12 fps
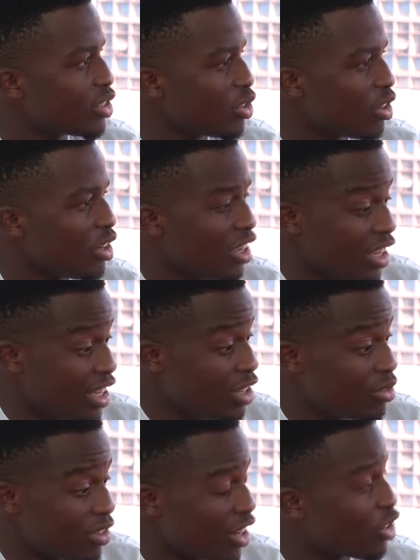So
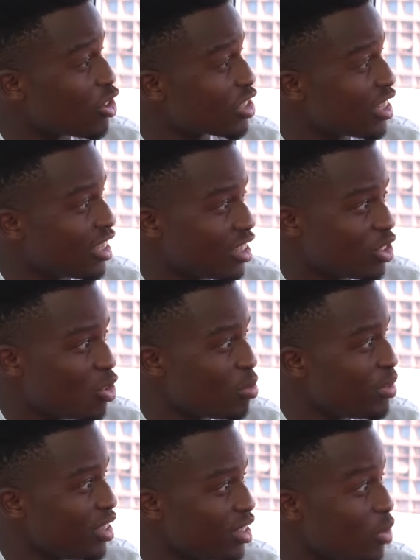even that cross kicker, you told
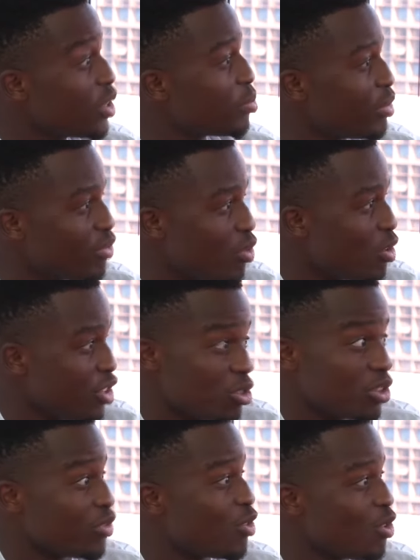me the week before you
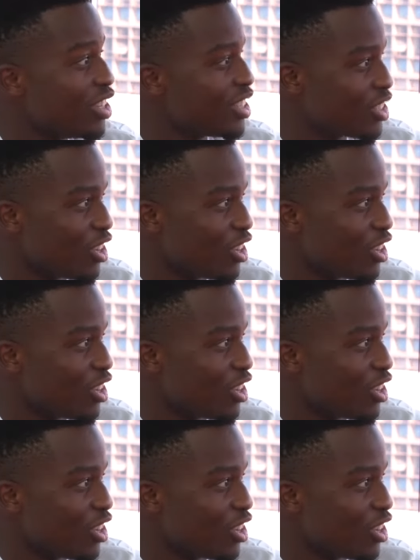could have called it.